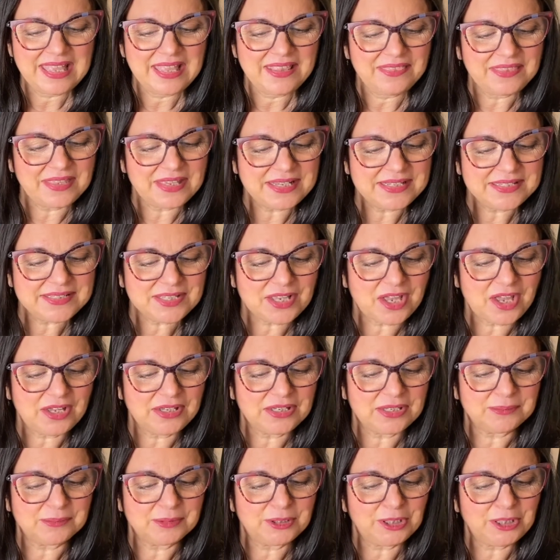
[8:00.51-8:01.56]
They saw
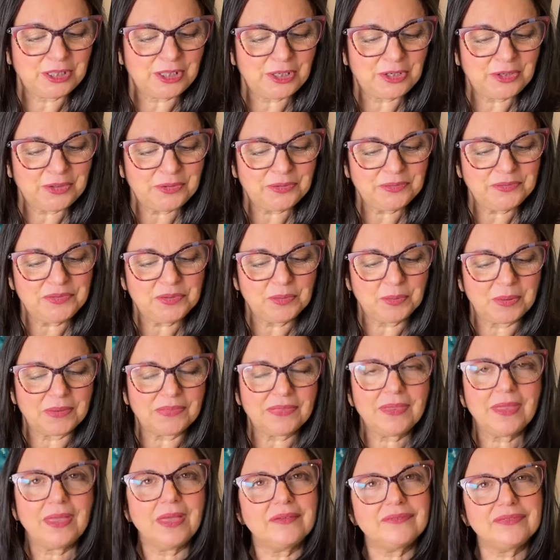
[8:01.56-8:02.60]
him clothed with
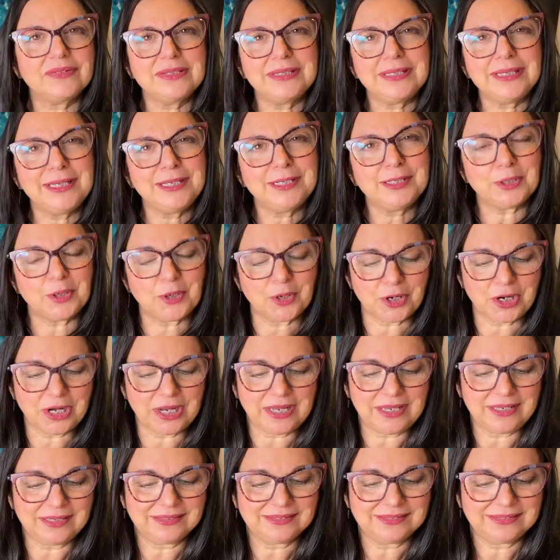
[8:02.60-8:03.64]
heavenly
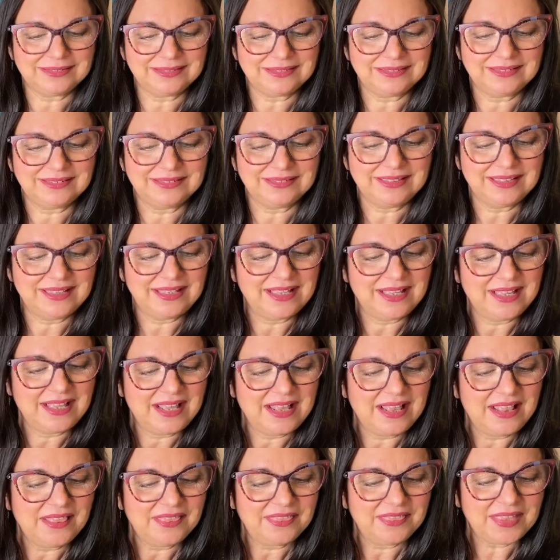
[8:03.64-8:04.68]
glory.
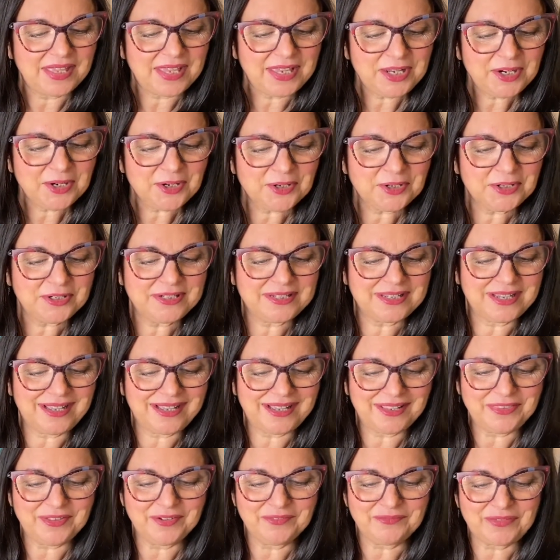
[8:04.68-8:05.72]
They heard
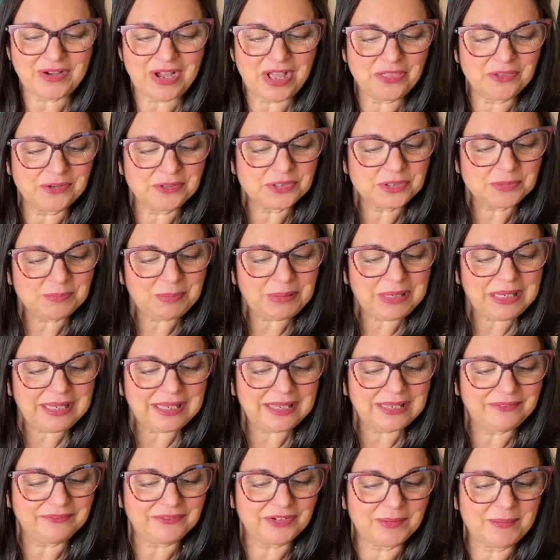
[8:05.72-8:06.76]
God, the Father,
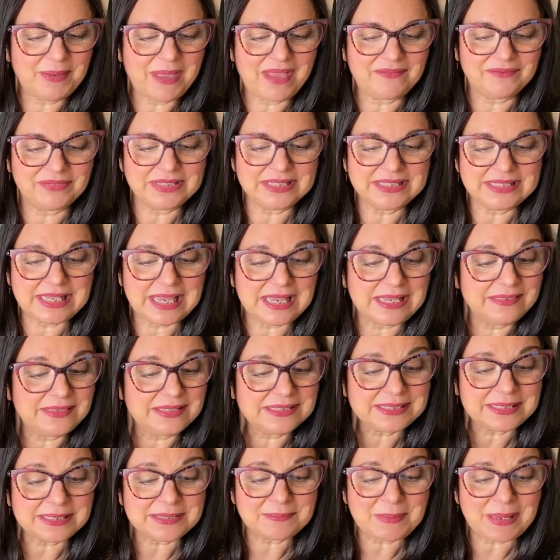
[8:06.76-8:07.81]
speaking from heaven, saying,
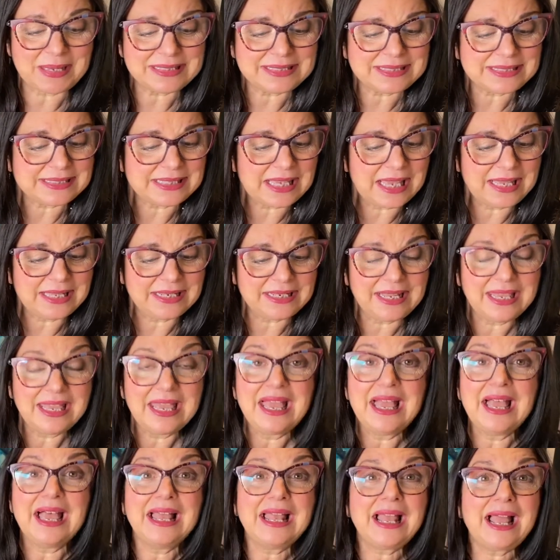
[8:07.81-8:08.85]
"This is my Son.
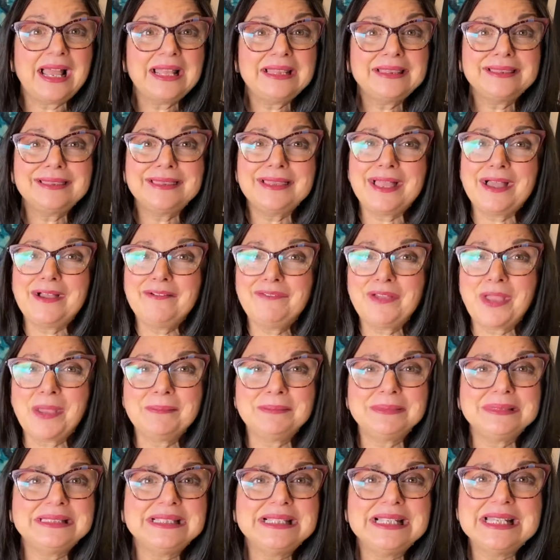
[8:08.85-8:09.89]
I love
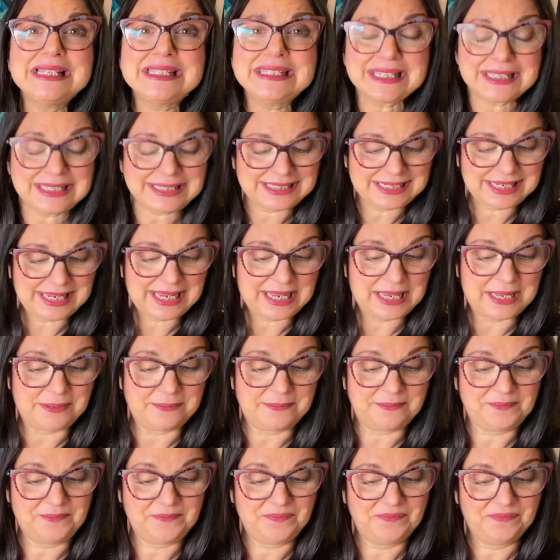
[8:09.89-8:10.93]
him. Listen to
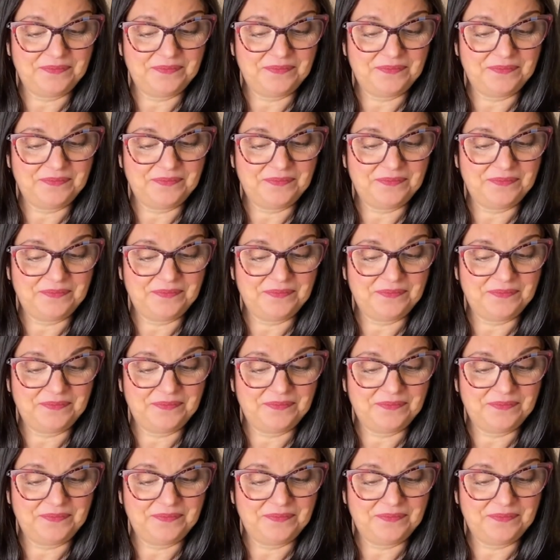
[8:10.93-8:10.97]
him."